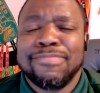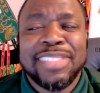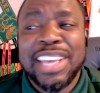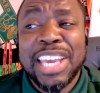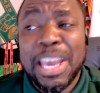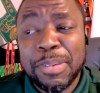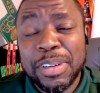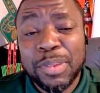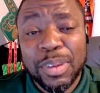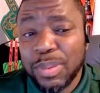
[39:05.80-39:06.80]
That game
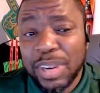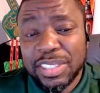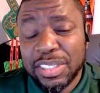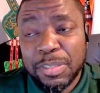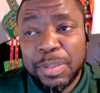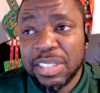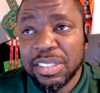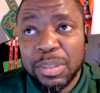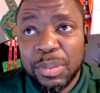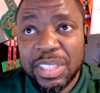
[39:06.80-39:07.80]
wasn't worth watching,
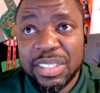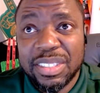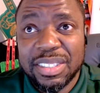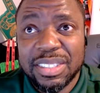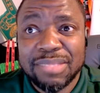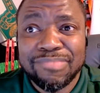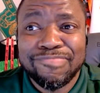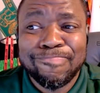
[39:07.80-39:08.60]
especially once